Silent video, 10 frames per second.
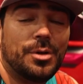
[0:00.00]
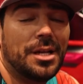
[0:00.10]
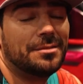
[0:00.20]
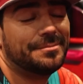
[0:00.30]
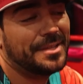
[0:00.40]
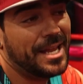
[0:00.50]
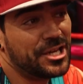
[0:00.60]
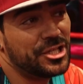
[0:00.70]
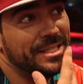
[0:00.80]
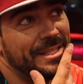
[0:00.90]
well,
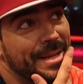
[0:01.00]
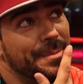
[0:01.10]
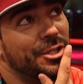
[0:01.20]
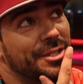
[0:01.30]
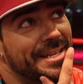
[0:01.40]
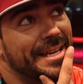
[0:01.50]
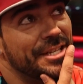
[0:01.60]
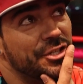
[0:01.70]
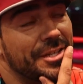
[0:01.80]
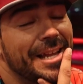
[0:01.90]
actually, let me not say
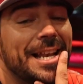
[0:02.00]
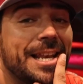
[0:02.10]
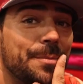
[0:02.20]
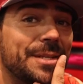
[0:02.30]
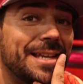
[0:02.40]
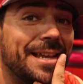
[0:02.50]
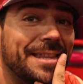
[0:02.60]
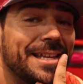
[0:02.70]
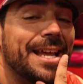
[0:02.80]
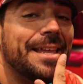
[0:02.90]
engine, let me say
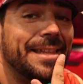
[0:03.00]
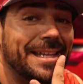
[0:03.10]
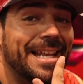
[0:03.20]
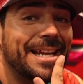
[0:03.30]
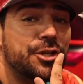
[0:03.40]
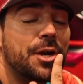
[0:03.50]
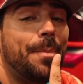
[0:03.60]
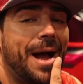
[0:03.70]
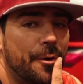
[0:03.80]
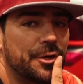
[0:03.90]
the electric
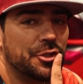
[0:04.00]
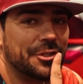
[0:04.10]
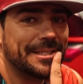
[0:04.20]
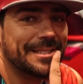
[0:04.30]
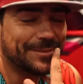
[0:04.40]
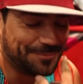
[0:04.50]
power unit.